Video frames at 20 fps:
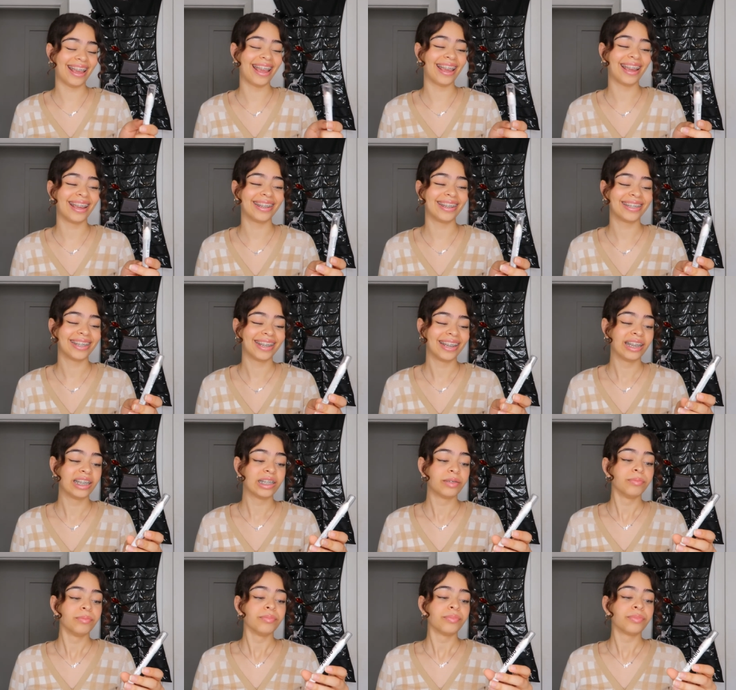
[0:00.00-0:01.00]
And
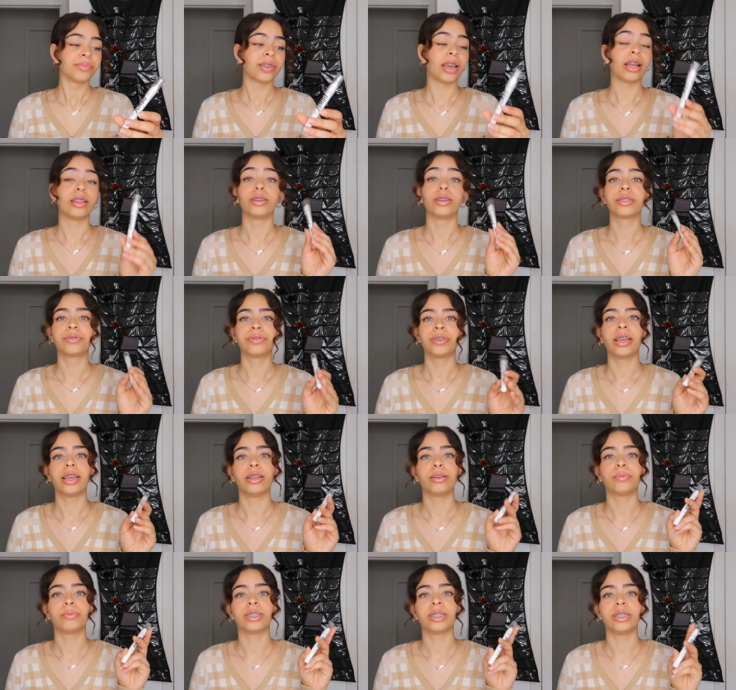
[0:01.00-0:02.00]
I looked for it
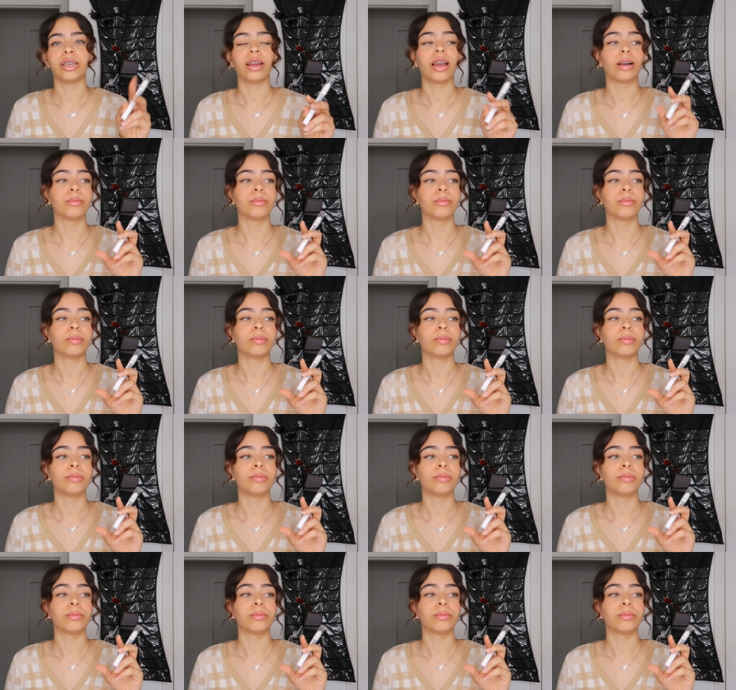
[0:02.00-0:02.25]
and it was there.